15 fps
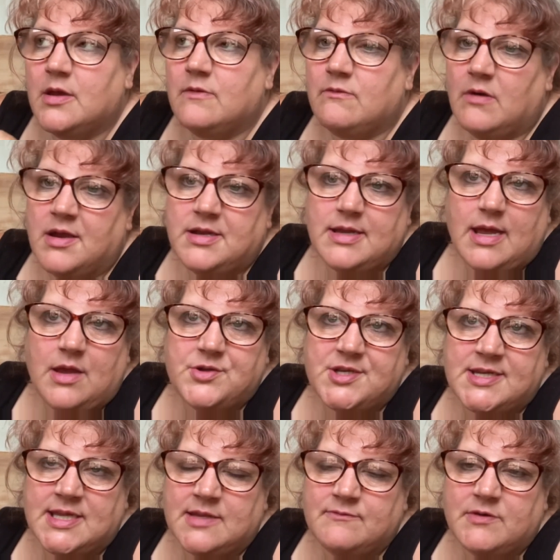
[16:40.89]
right now, just
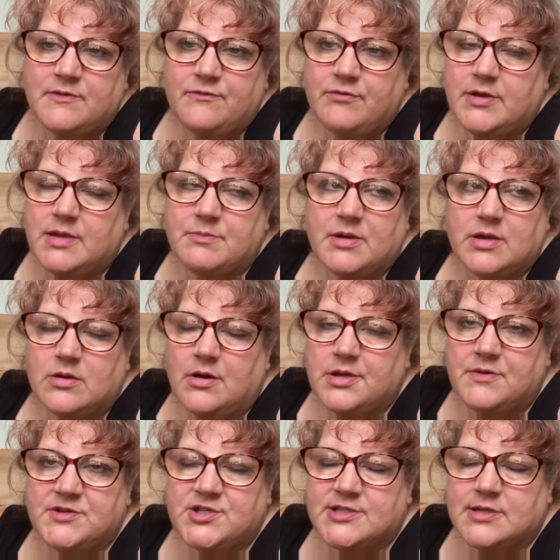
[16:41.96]
letting them run free, my god, it
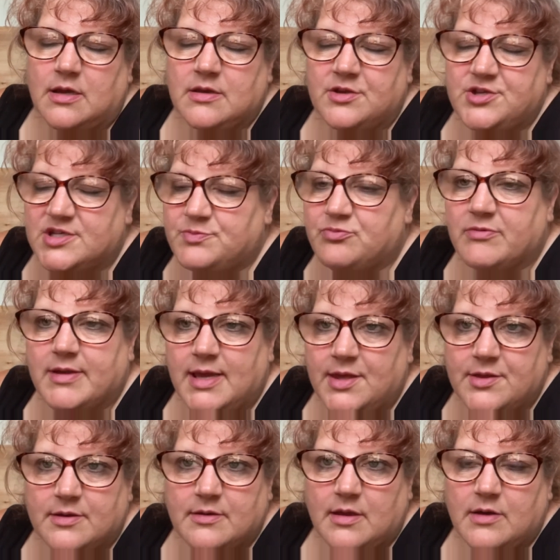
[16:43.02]
was just, I could just breathe
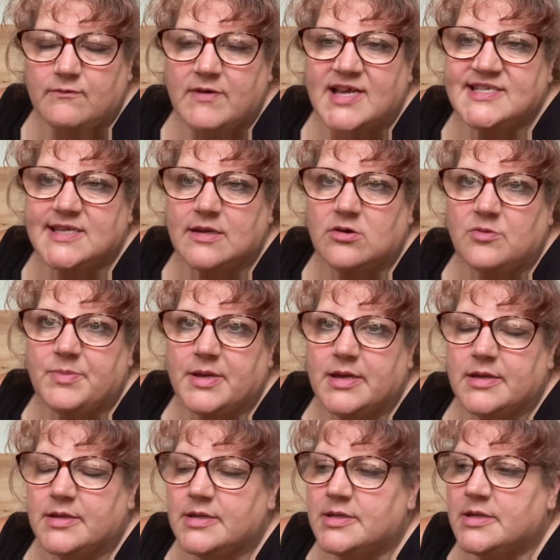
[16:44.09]
and rest a little bit,
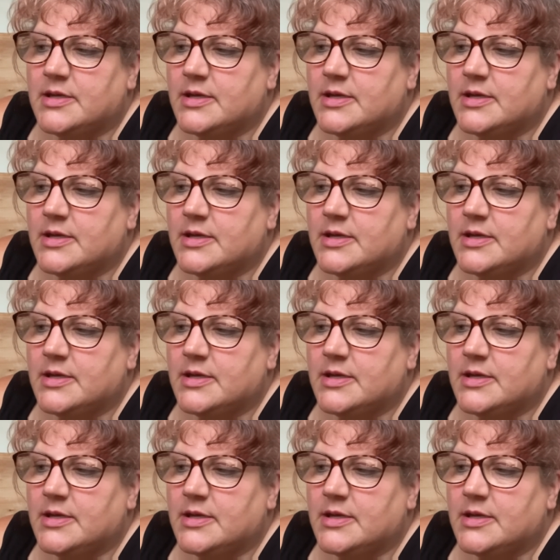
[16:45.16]
and